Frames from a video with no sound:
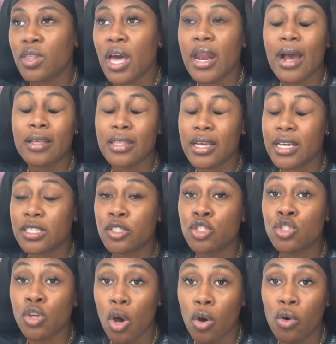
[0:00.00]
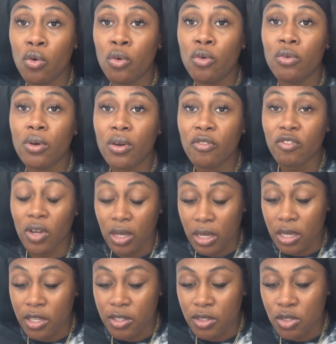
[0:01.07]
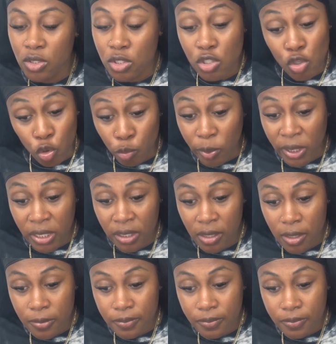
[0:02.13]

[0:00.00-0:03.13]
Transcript: and I think it's so fucking stupid.